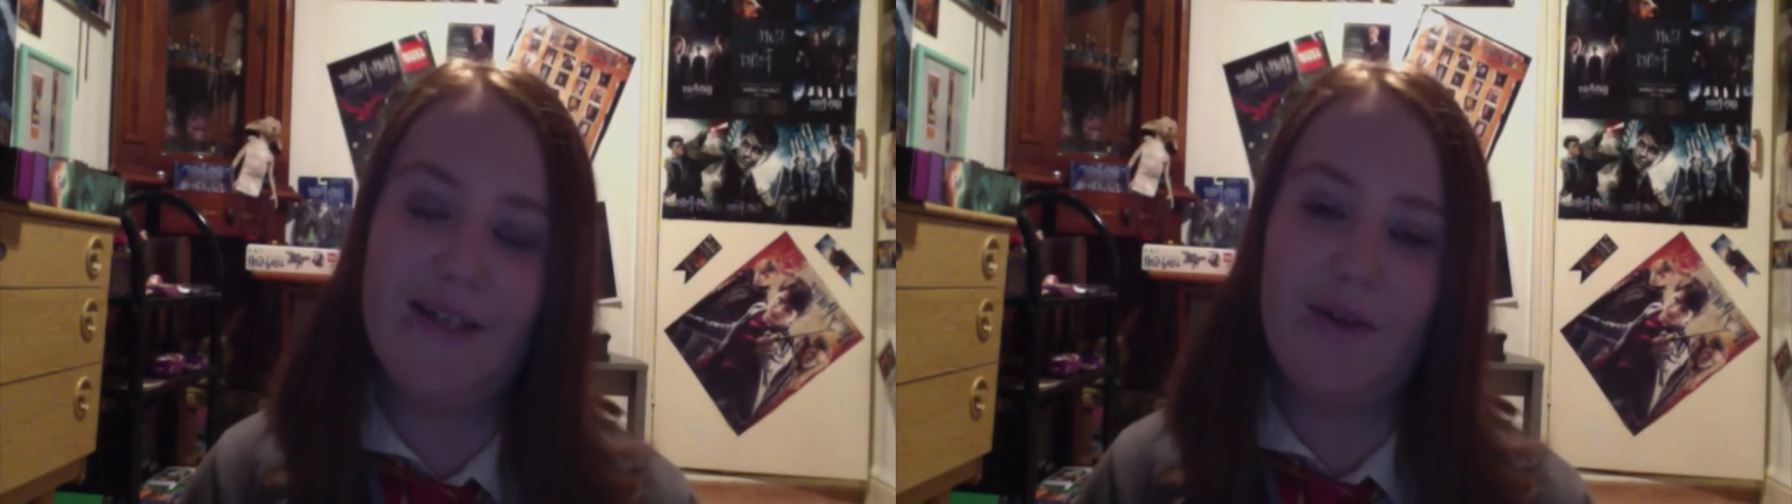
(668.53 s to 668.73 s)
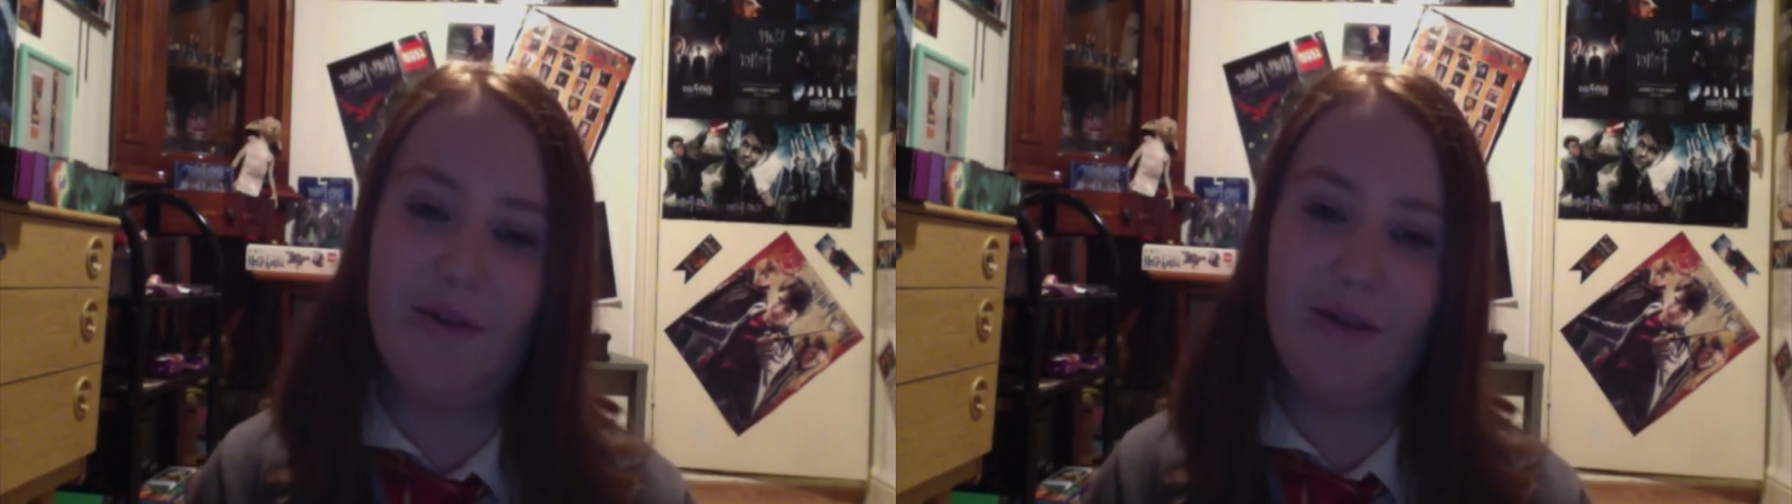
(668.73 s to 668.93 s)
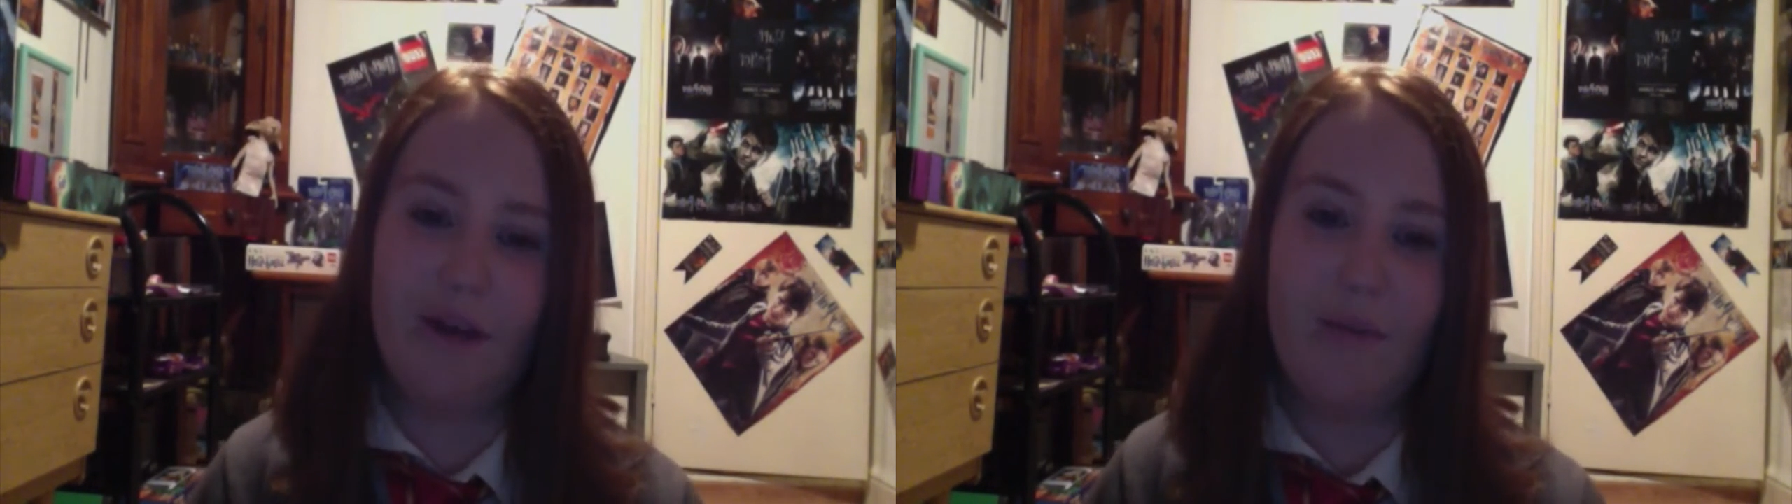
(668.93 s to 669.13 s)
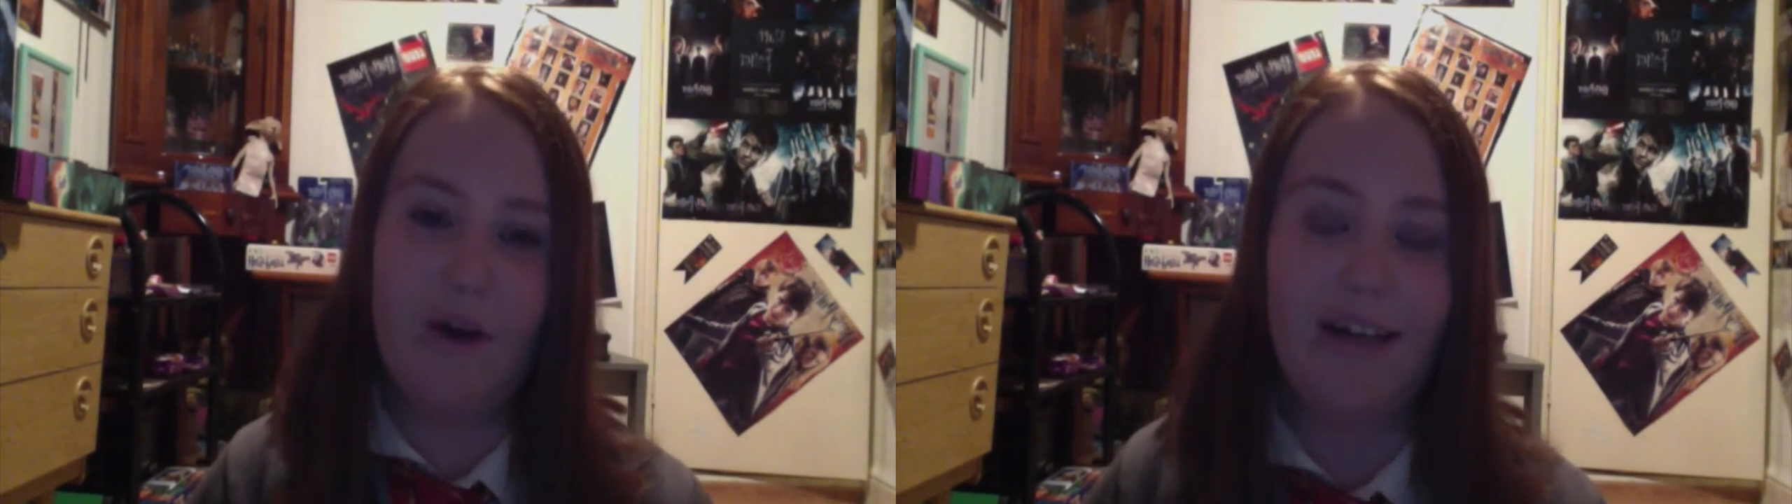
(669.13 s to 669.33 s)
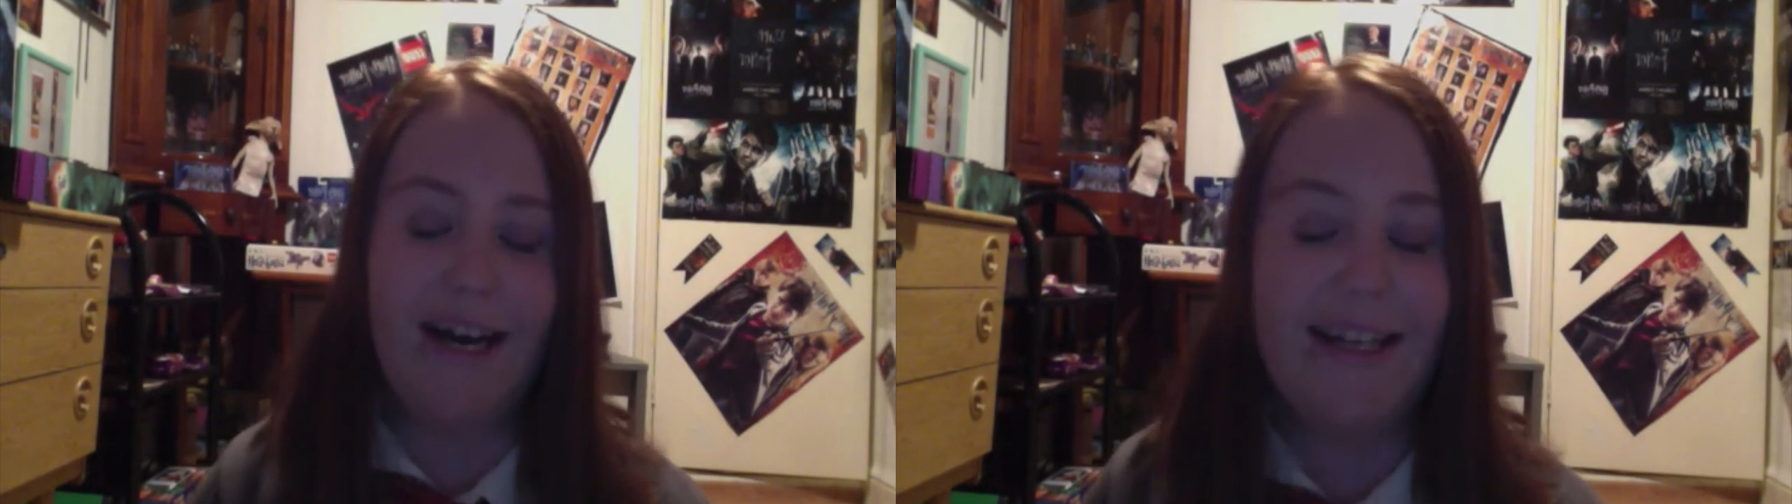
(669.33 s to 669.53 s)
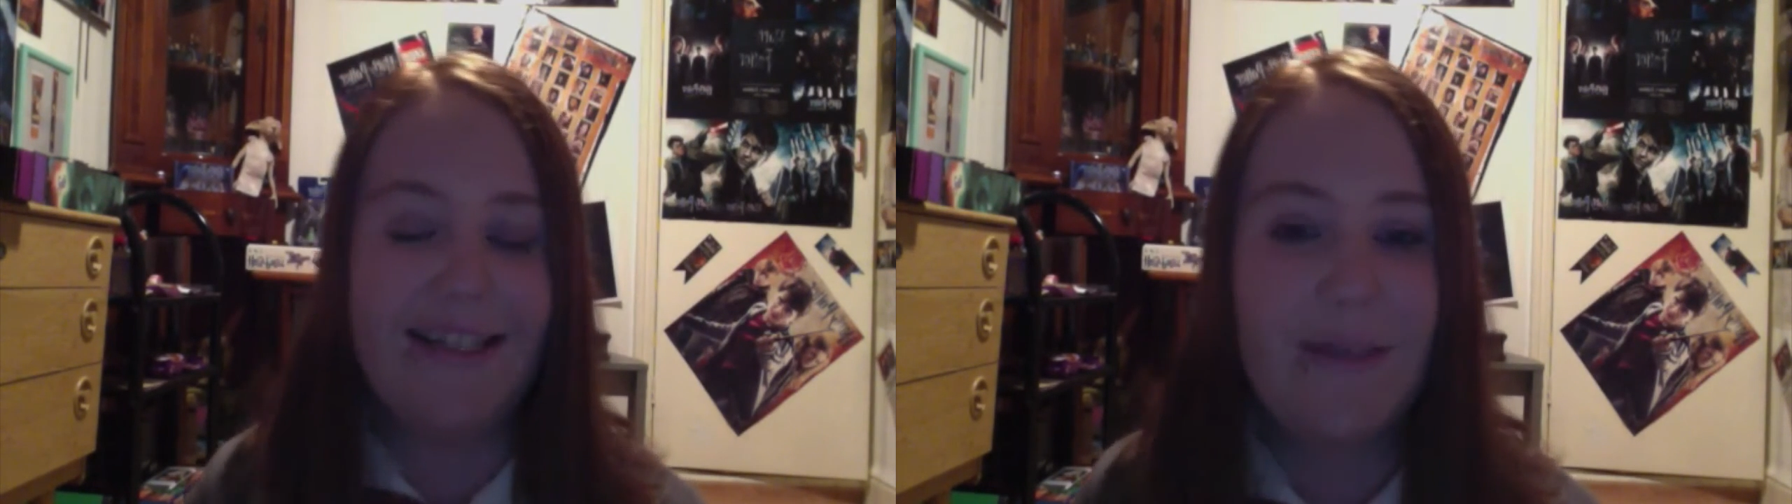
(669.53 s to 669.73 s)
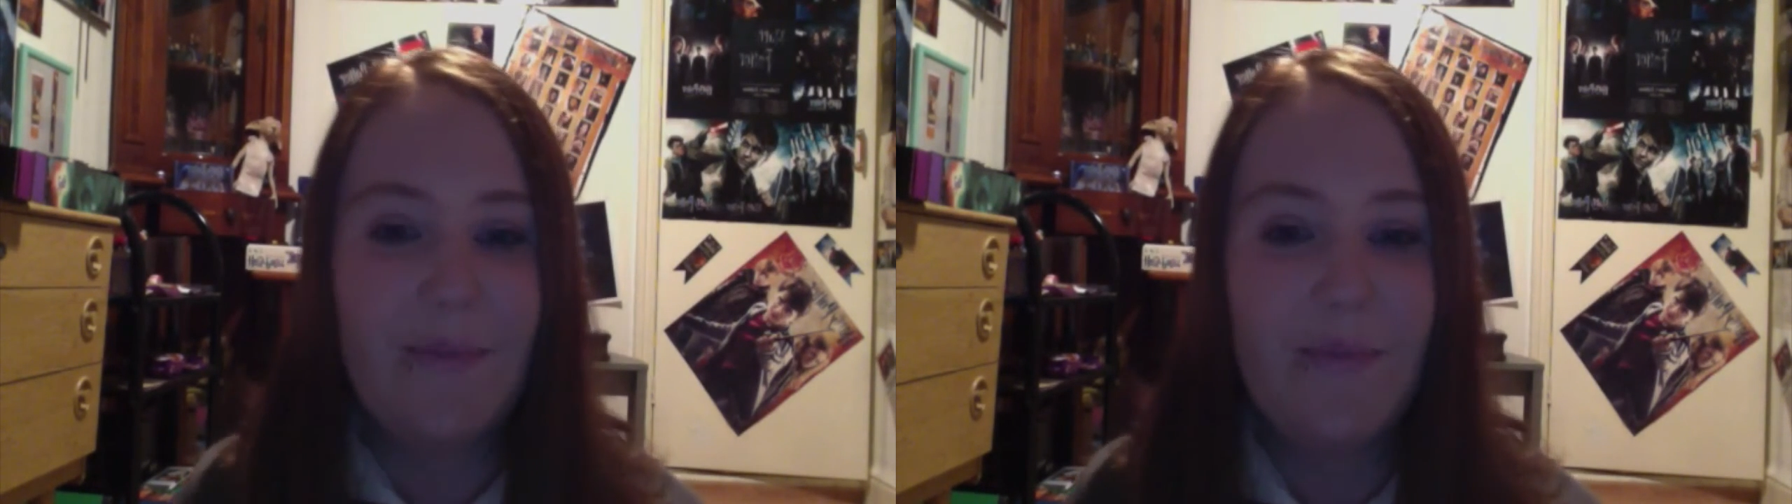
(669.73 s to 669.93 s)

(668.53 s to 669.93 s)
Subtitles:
school, come on guys.